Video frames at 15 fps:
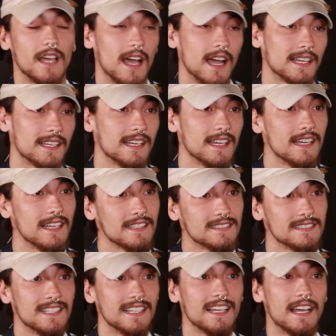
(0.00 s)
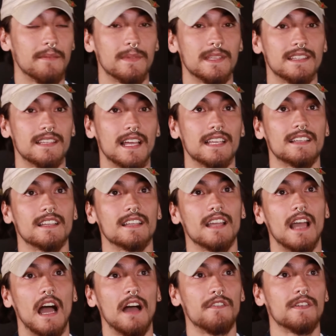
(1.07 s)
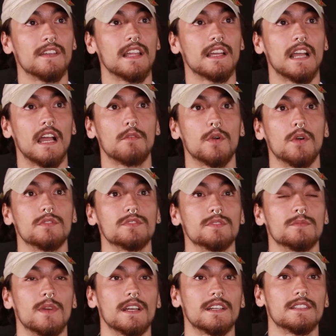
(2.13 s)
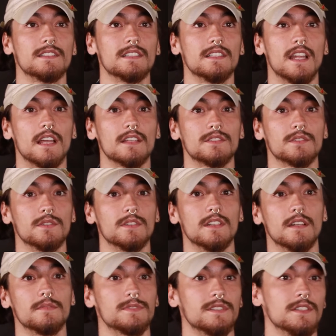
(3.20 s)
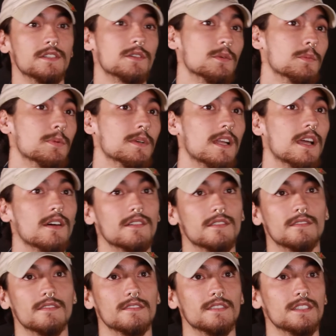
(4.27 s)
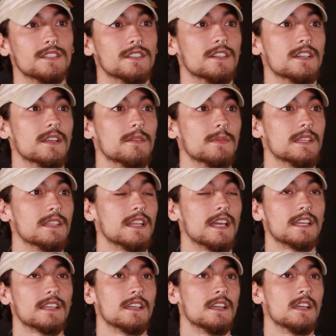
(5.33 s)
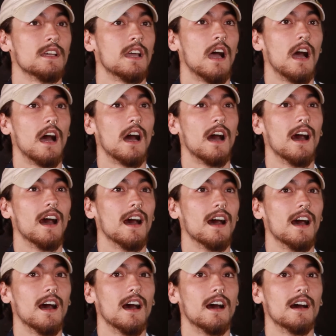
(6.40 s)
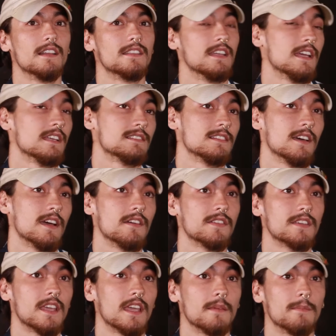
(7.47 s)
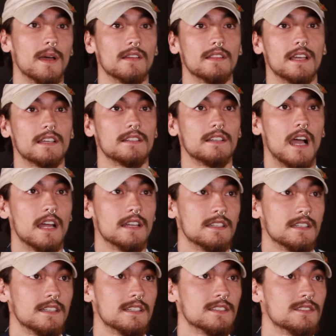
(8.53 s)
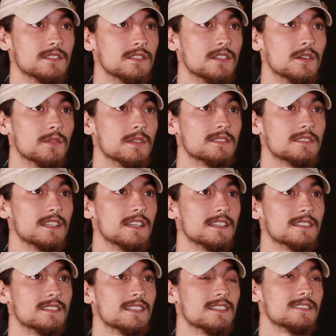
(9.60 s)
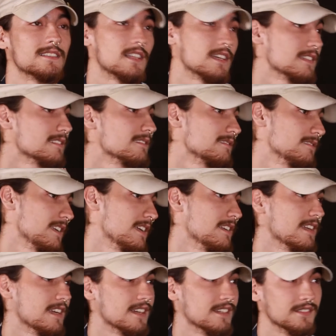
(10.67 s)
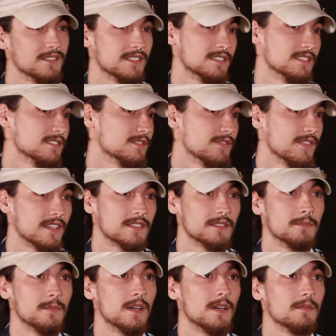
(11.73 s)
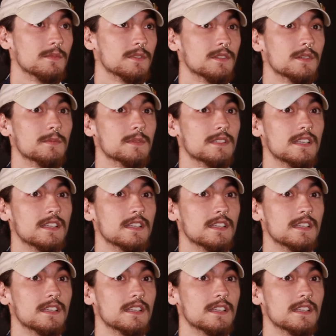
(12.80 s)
I guess, I mean, like, I feel like I wrote some records in high school that I'm still gonna put out. You know what I mean? Like, they still haven't came out. Like, ideas, once they exist, like, they there. You can just fix them up, but